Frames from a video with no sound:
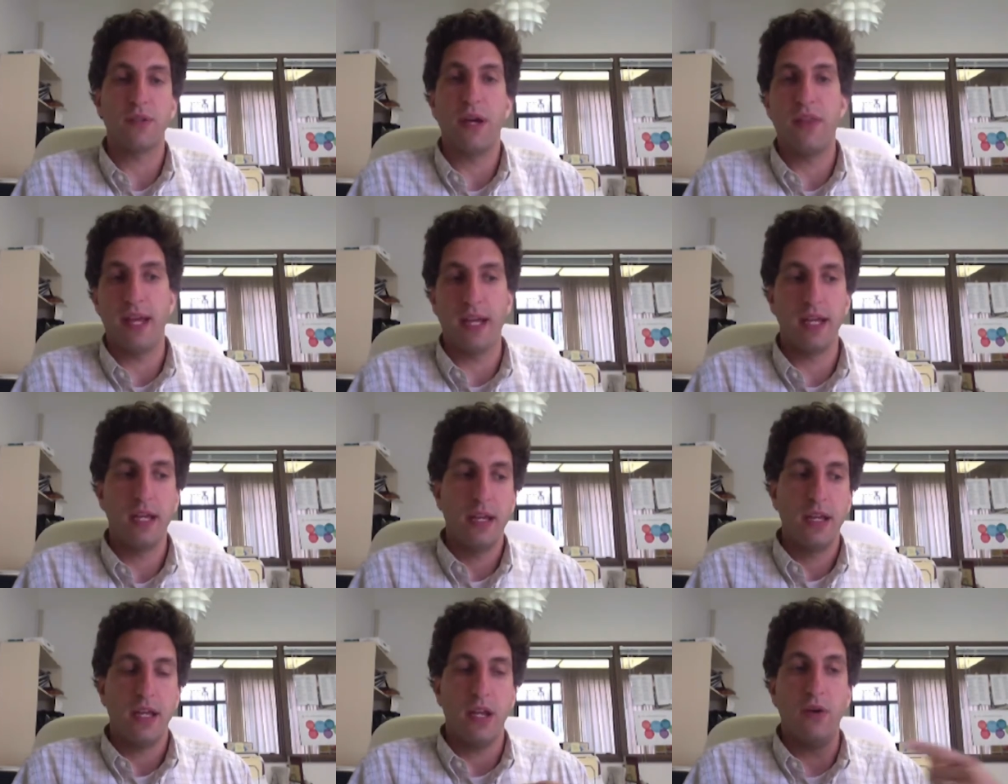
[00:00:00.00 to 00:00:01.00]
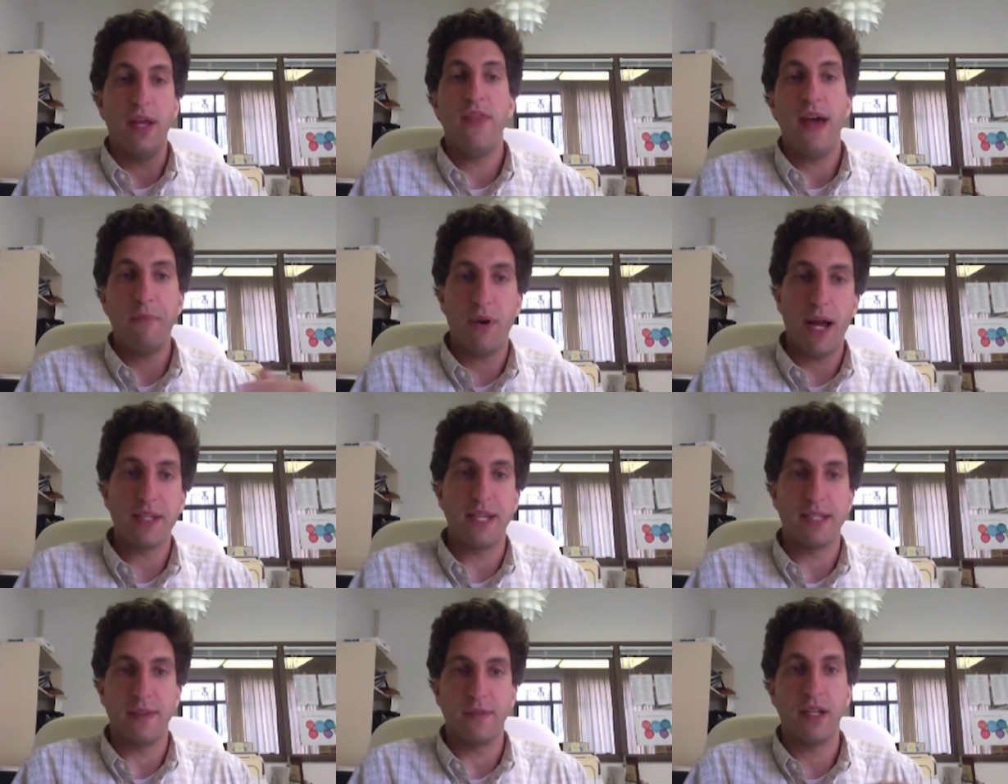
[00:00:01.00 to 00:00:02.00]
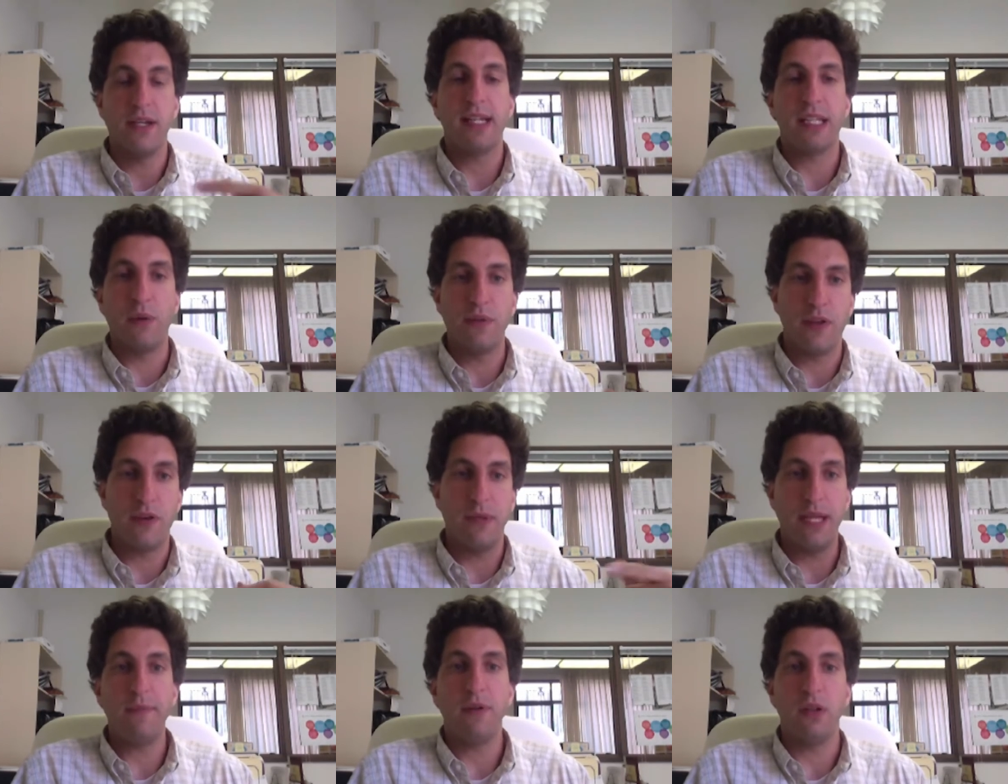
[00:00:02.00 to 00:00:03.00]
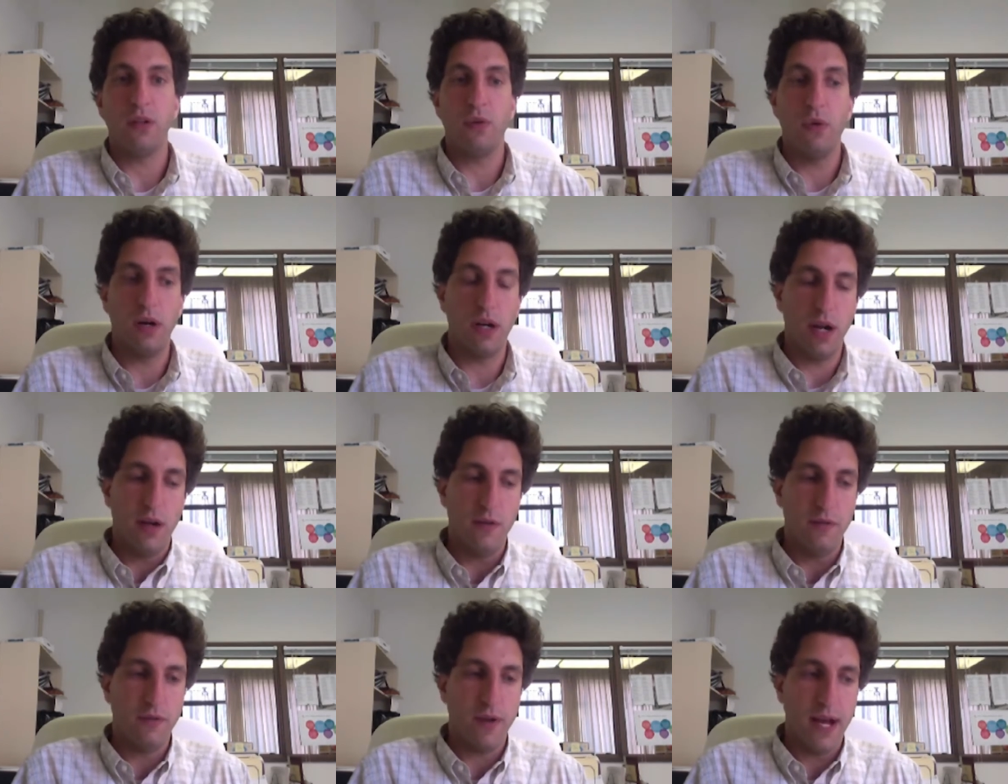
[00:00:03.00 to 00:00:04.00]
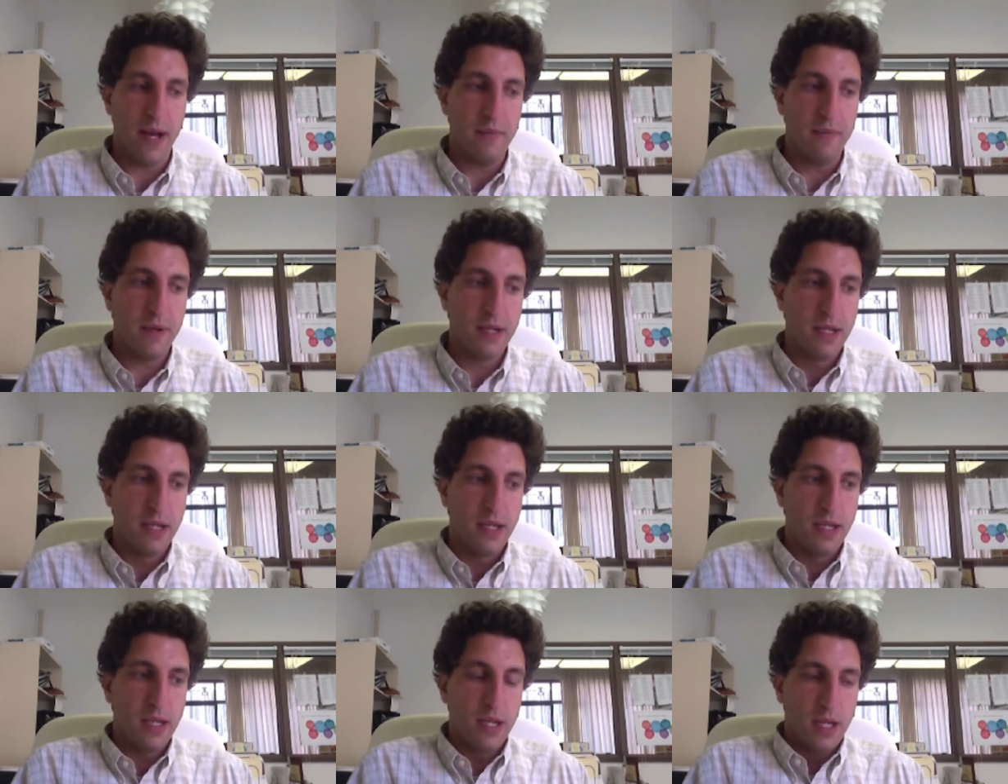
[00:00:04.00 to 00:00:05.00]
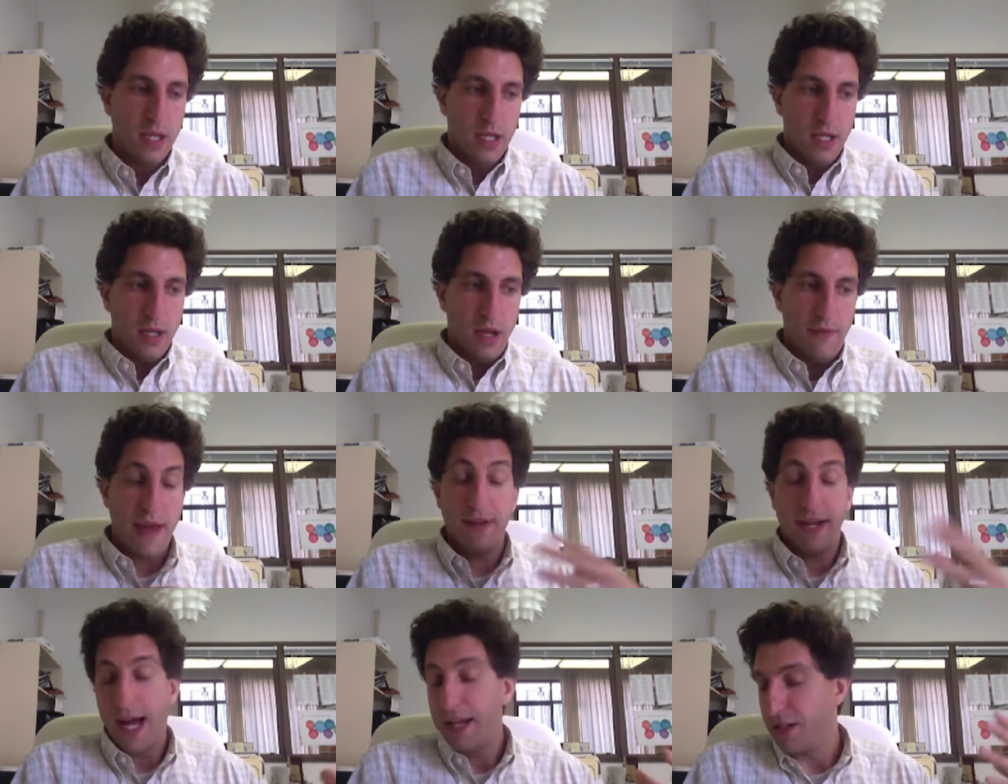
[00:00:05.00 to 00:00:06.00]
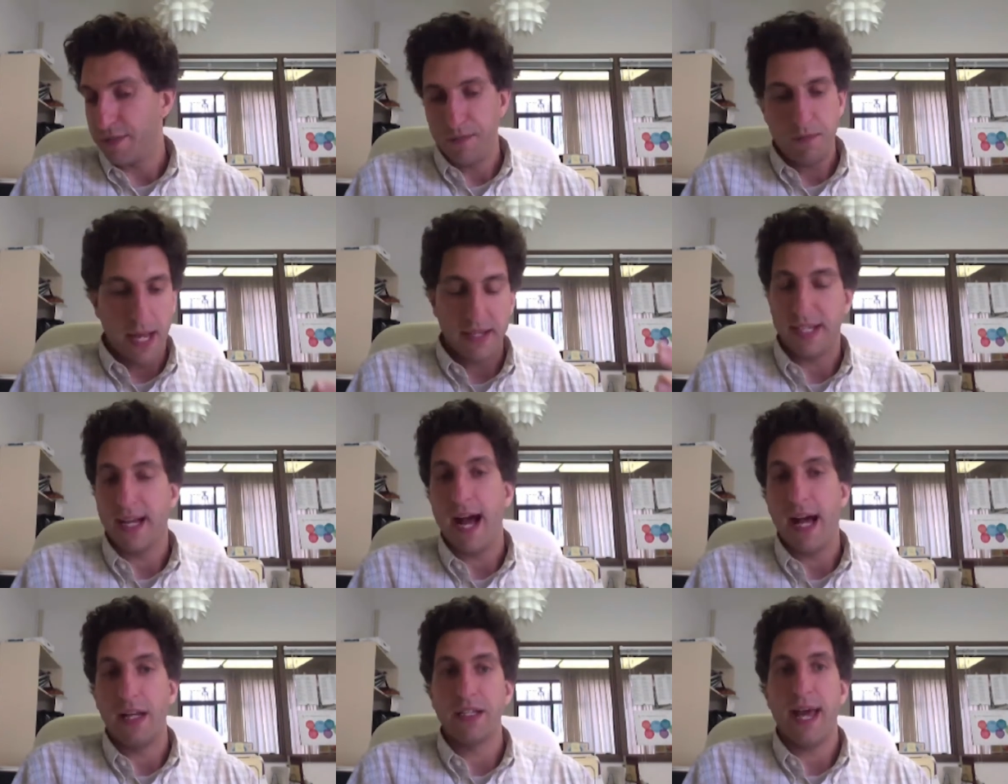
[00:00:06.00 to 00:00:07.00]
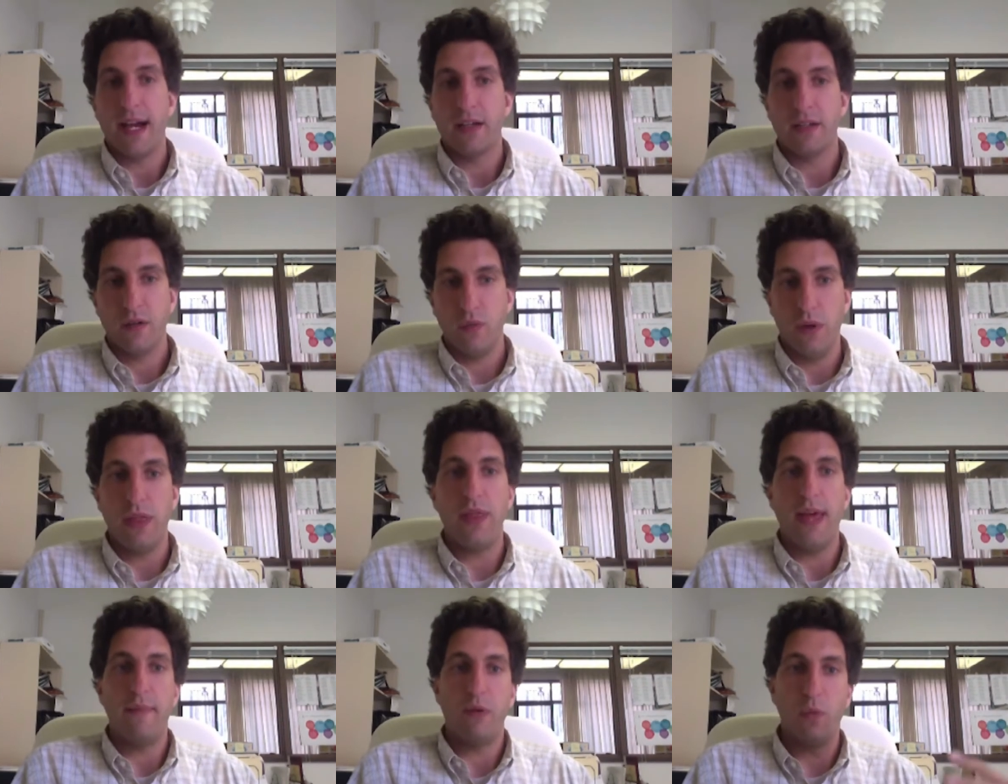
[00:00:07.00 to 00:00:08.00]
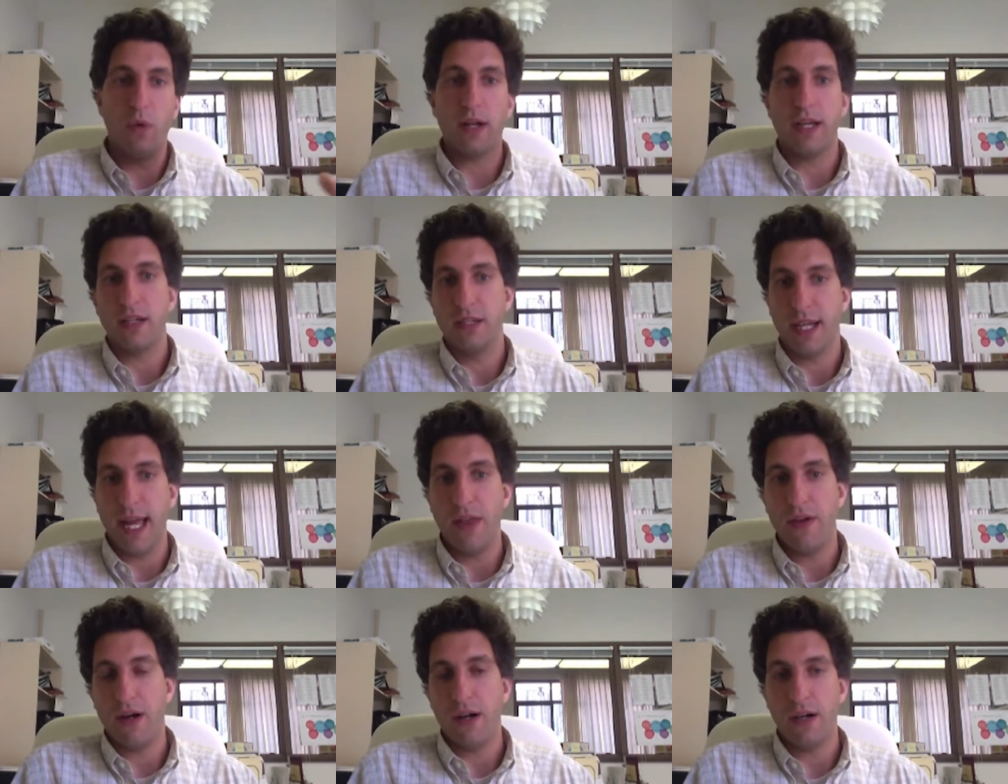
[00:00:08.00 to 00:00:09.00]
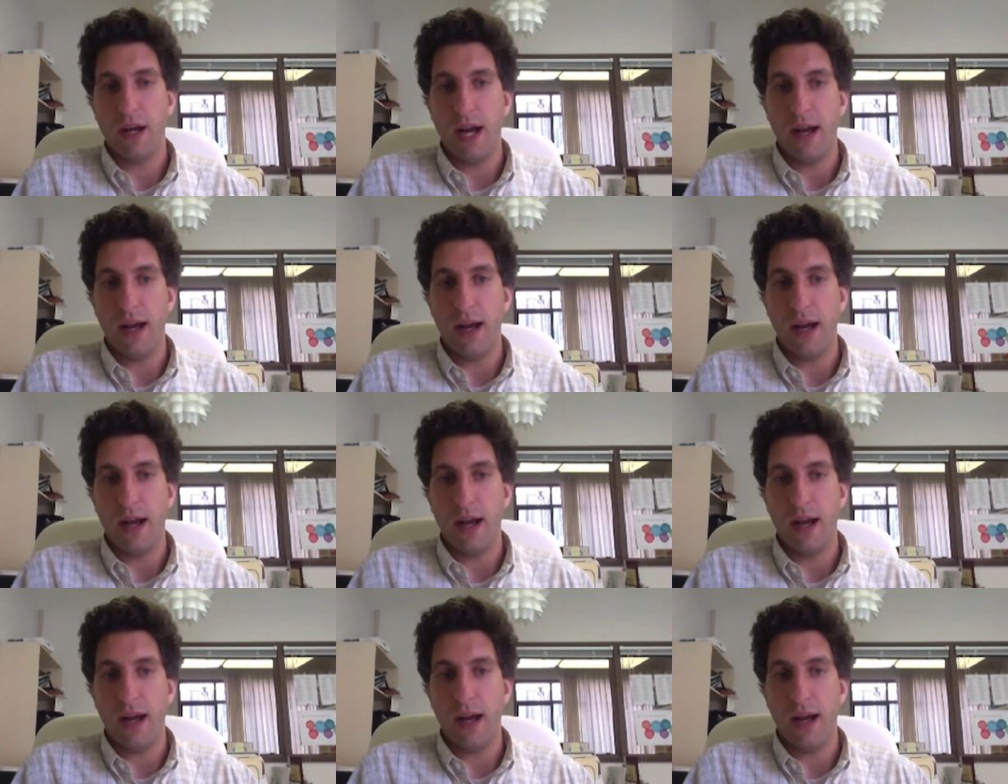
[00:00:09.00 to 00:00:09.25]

So I think, you know, in that process of connecting with other people, or of having just basic contact with them and working together,